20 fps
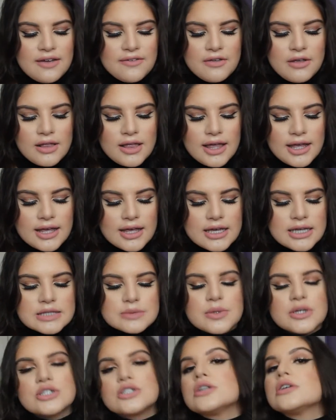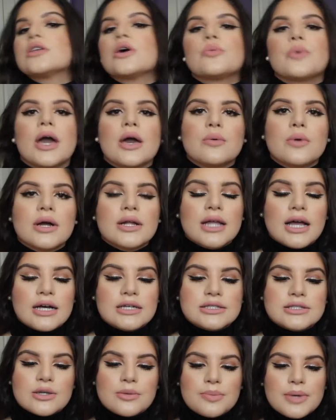I feel like, especially the white one,
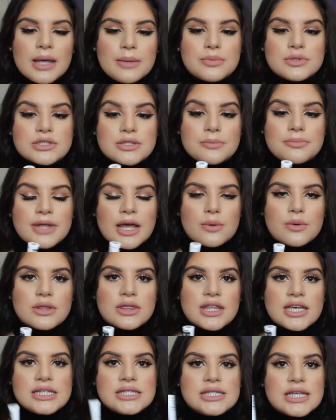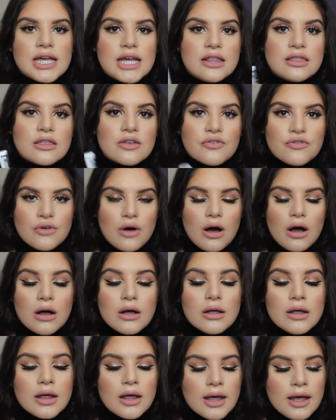I'll still be able to play with this in the
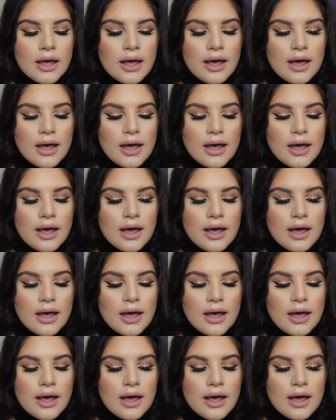fall.